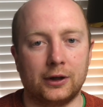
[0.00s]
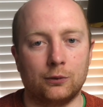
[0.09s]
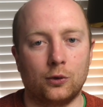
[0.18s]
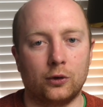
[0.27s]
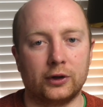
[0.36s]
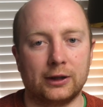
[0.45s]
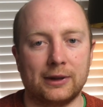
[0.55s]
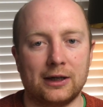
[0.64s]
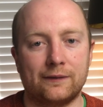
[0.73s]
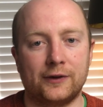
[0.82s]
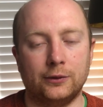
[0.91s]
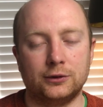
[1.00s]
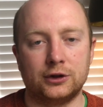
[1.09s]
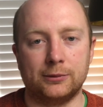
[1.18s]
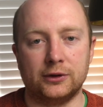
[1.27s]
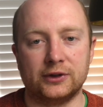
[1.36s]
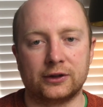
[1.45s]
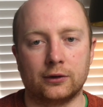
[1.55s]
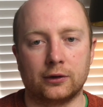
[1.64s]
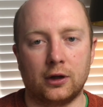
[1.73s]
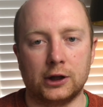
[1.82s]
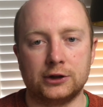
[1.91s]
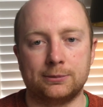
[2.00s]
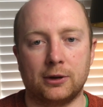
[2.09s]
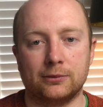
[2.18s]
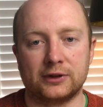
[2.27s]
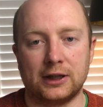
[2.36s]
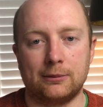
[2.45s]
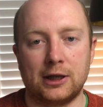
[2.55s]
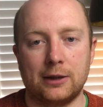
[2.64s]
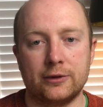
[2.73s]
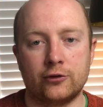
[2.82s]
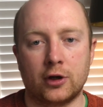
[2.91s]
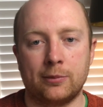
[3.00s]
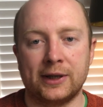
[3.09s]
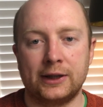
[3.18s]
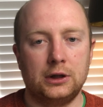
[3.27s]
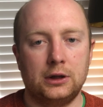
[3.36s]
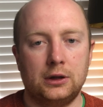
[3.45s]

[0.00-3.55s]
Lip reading: warning about future musical knowledge bombs that I might be dropping.